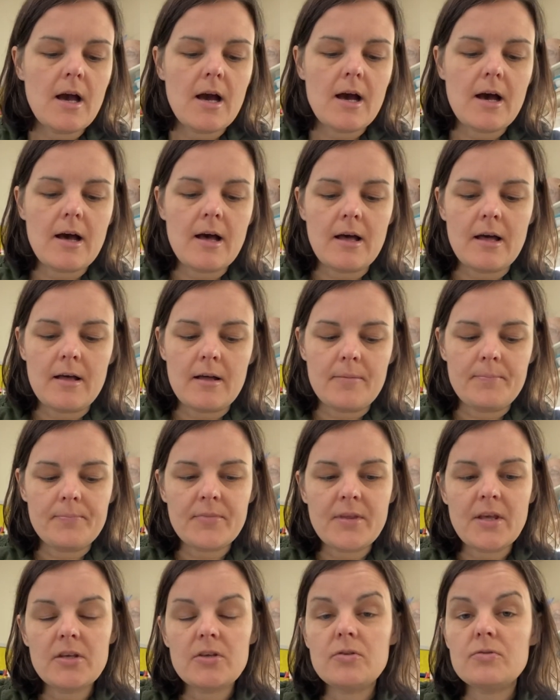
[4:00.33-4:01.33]

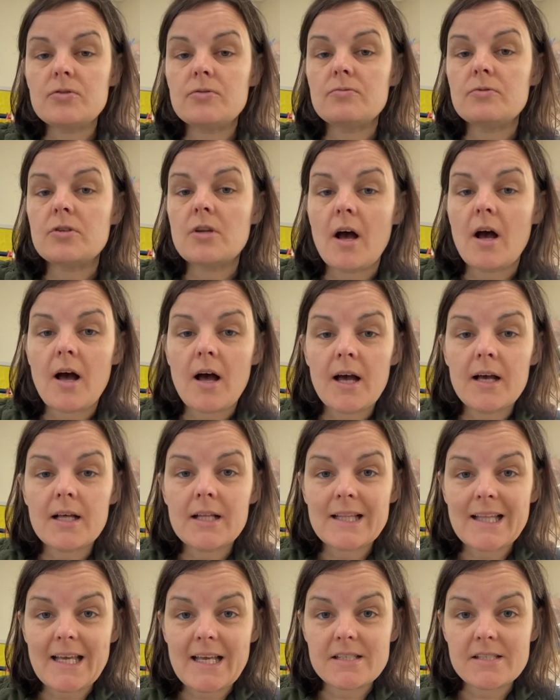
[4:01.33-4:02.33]
You do not
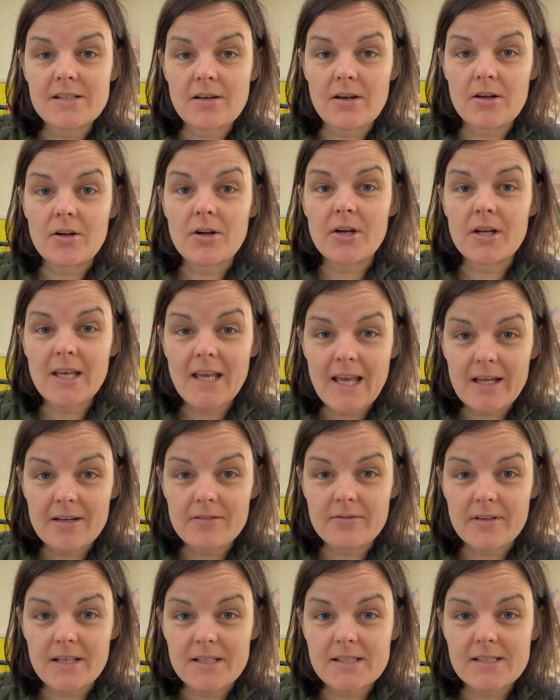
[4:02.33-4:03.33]
glaze on our
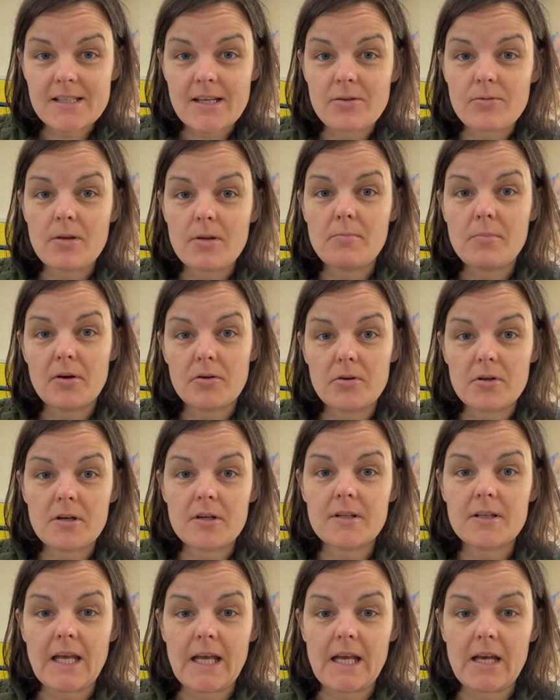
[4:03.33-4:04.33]
canvas that we build our
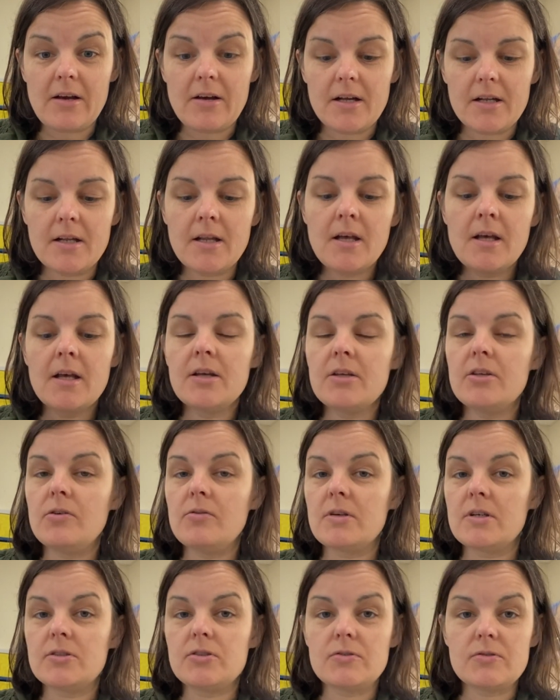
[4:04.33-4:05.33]
clay on. You
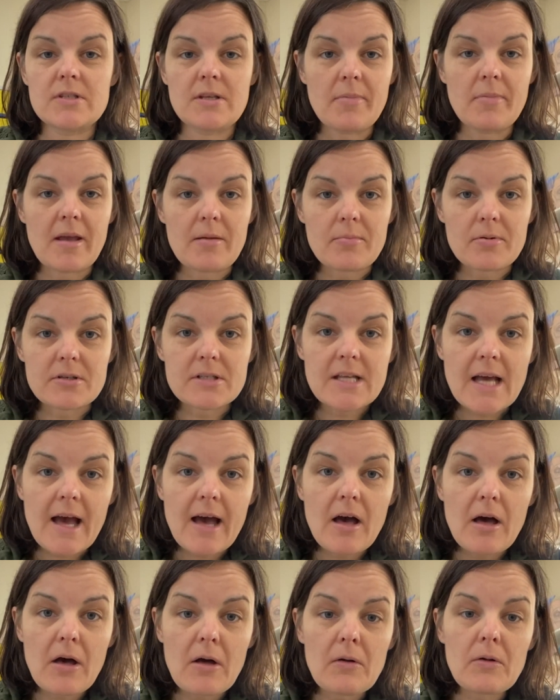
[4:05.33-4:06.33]
can use a paper
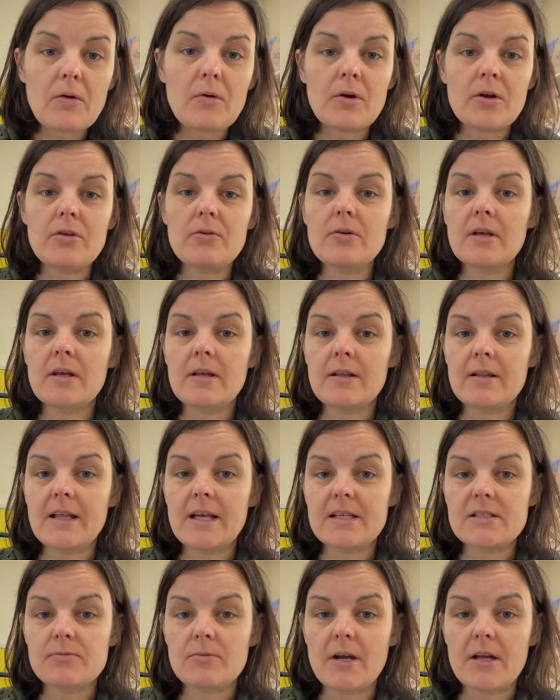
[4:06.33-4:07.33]
towel or you can
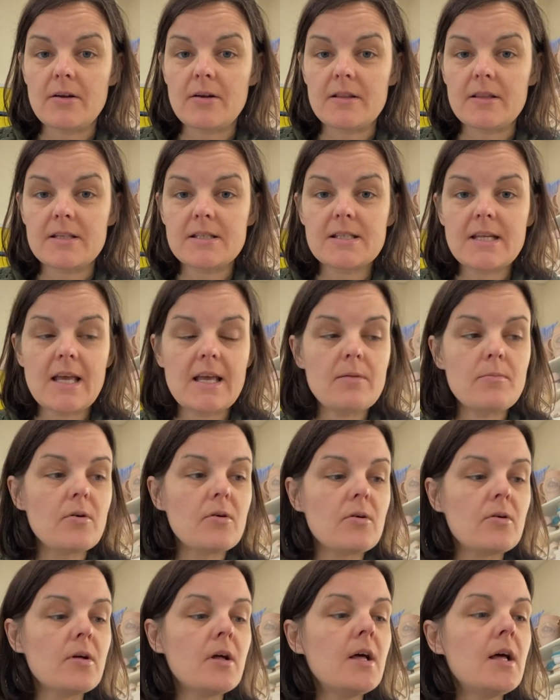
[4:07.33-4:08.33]
glaze right on the
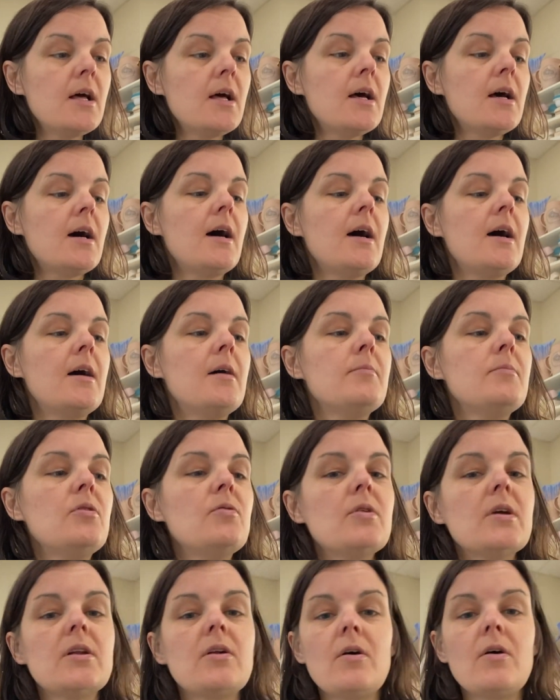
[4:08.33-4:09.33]
table. You
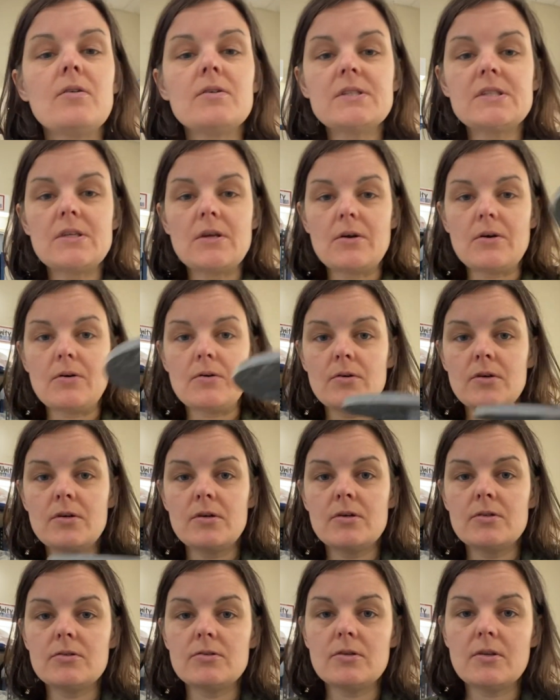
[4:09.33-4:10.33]
could also
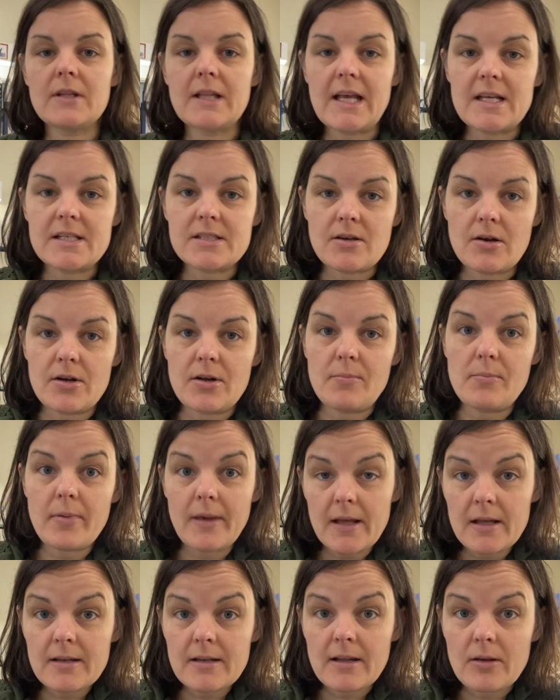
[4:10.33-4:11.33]
glaze on a
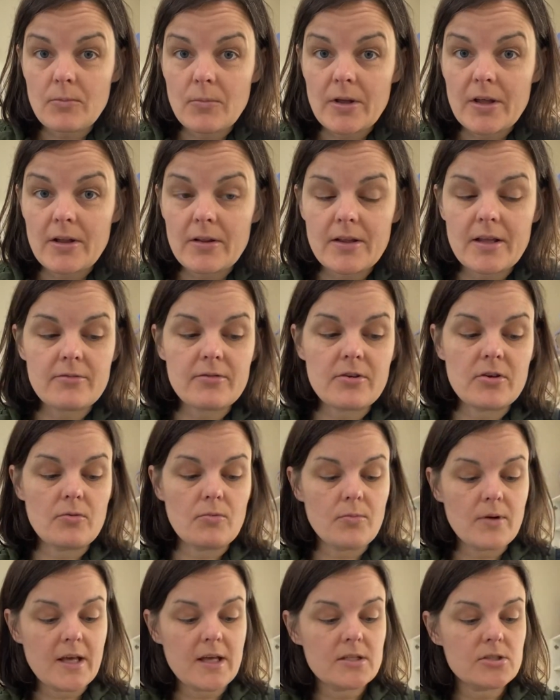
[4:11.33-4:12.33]
banding wheel if you
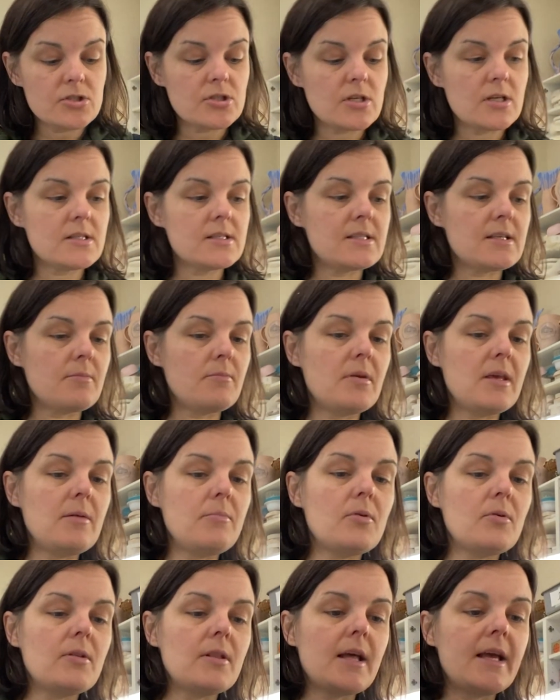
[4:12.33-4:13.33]
wish. Some
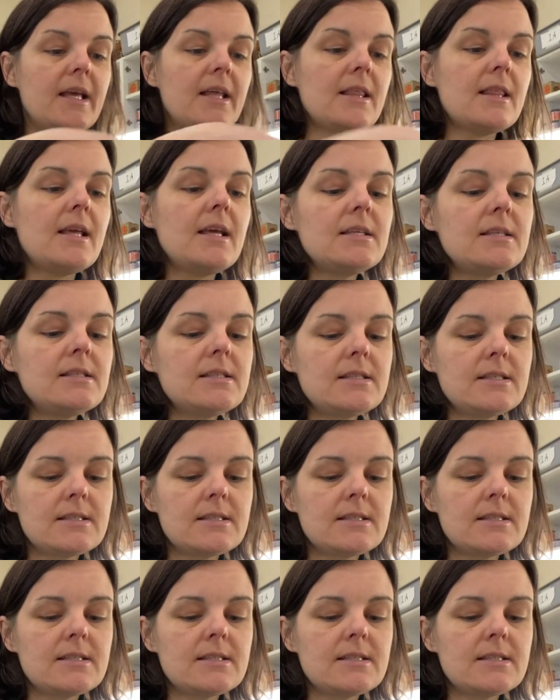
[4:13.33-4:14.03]
people like this.